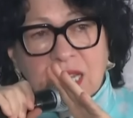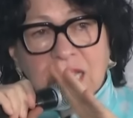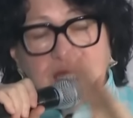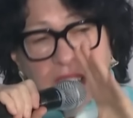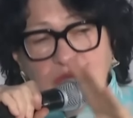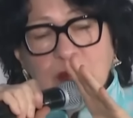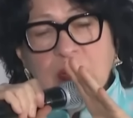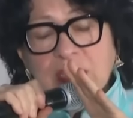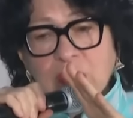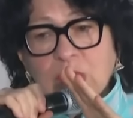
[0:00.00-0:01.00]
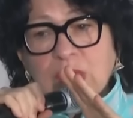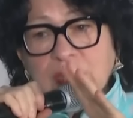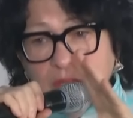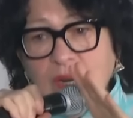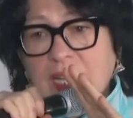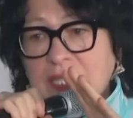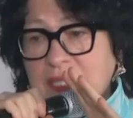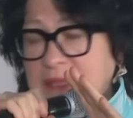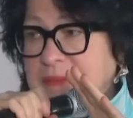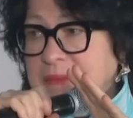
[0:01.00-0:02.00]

and closed my door and cried.